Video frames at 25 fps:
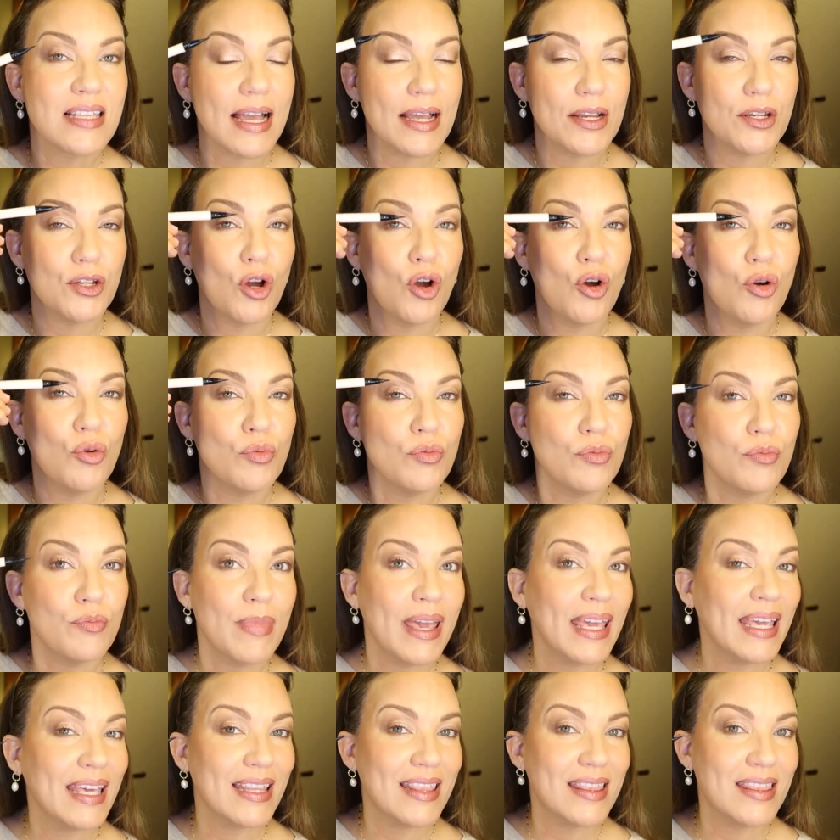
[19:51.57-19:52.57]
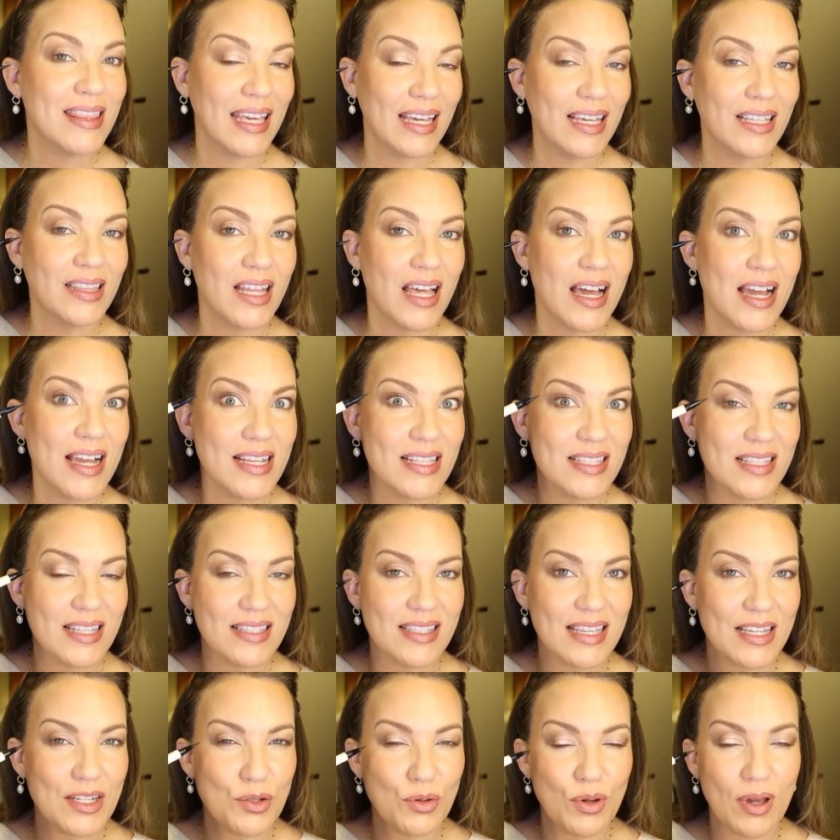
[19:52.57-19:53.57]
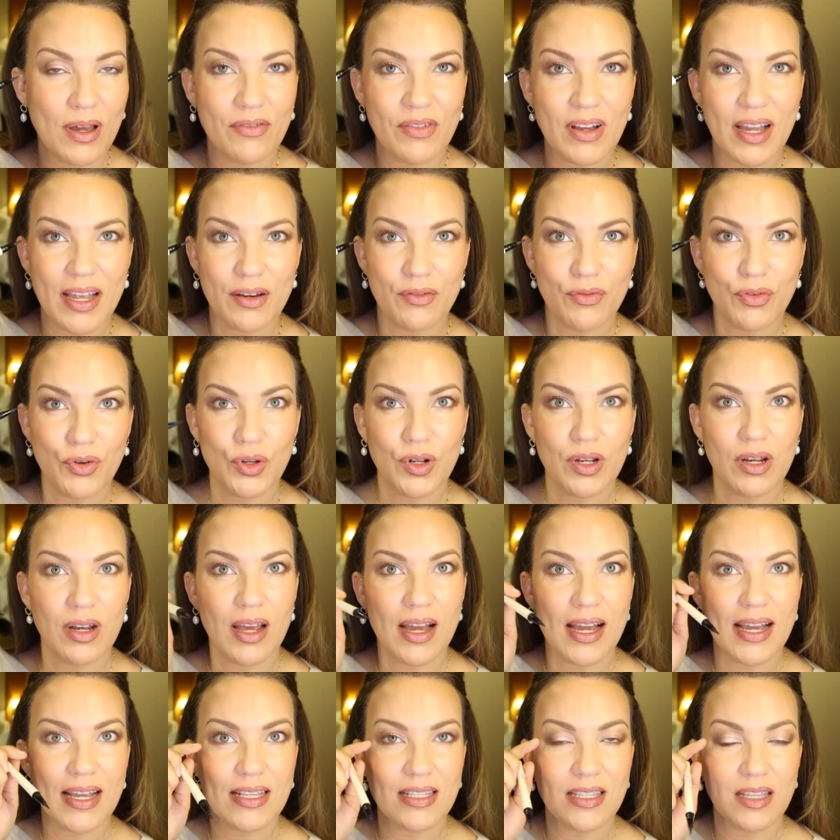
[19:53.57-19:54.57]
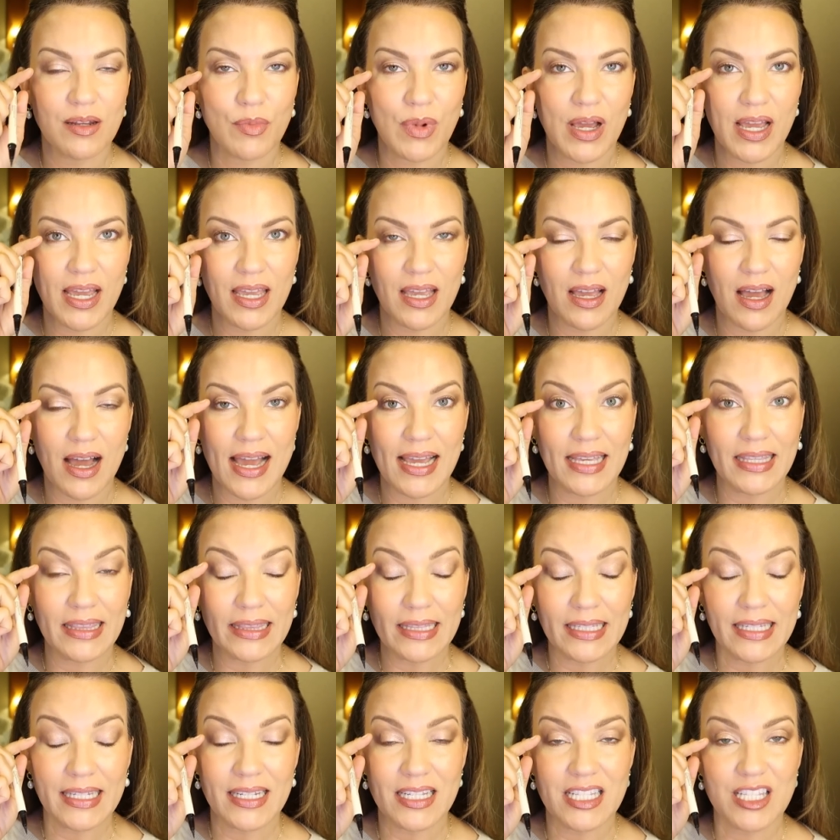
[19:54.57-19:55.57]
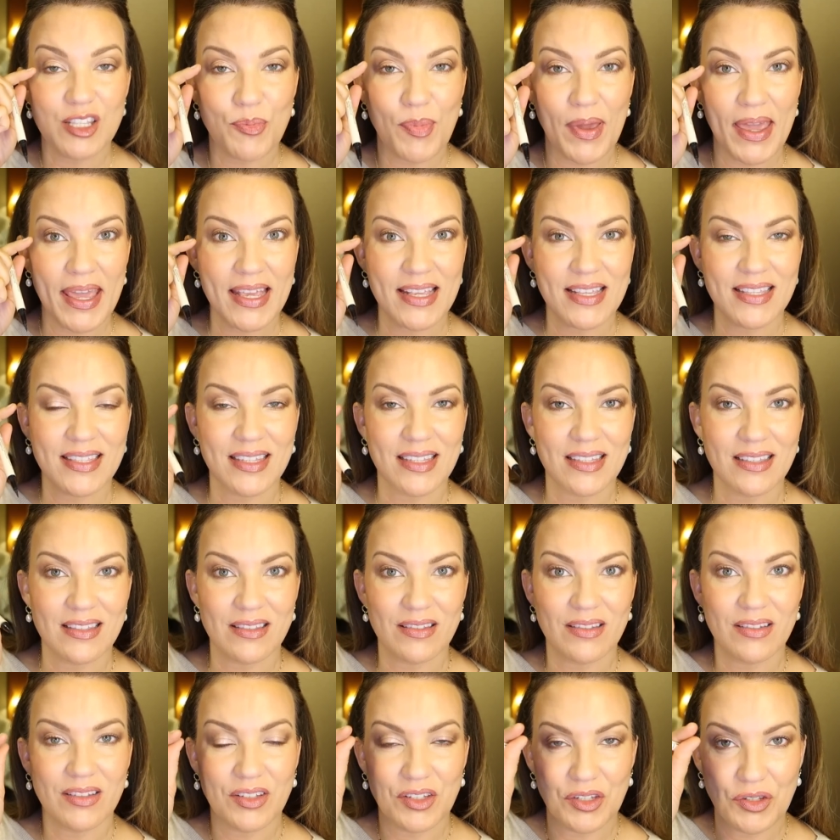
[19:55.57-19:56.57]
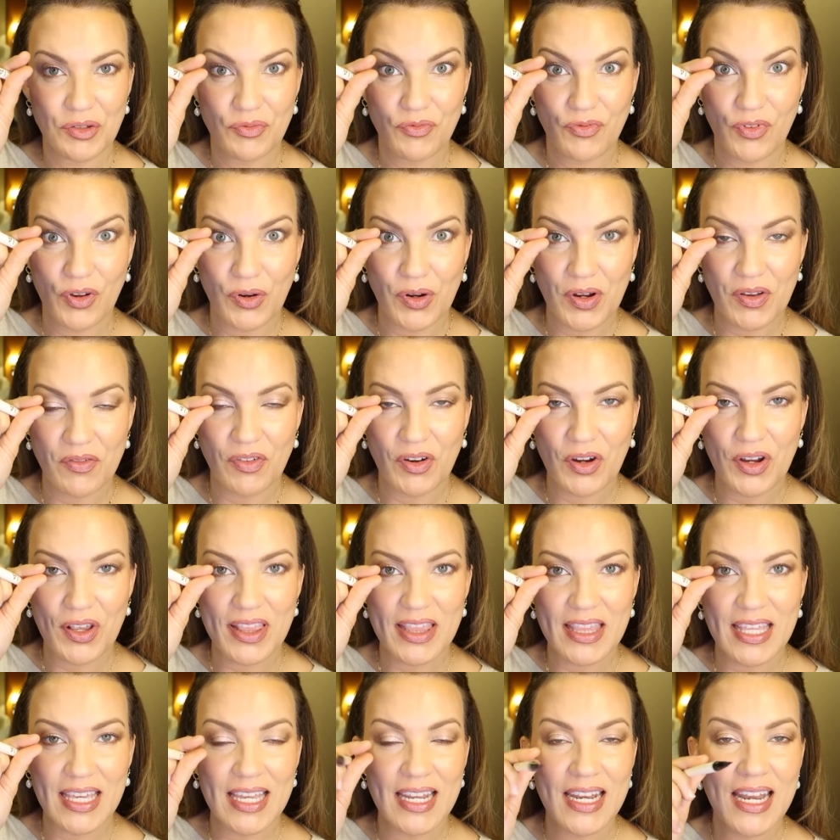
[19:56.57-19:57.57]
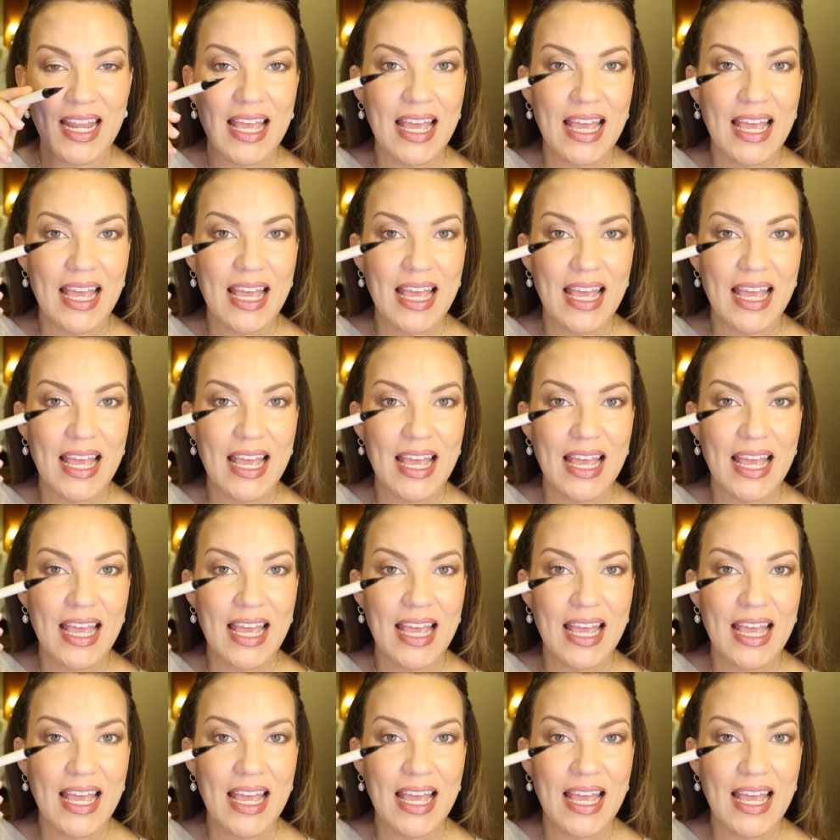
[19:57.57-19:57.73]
I don't make a thick line since I do have kind of hooded eyes and my eyelid space is very, very thin.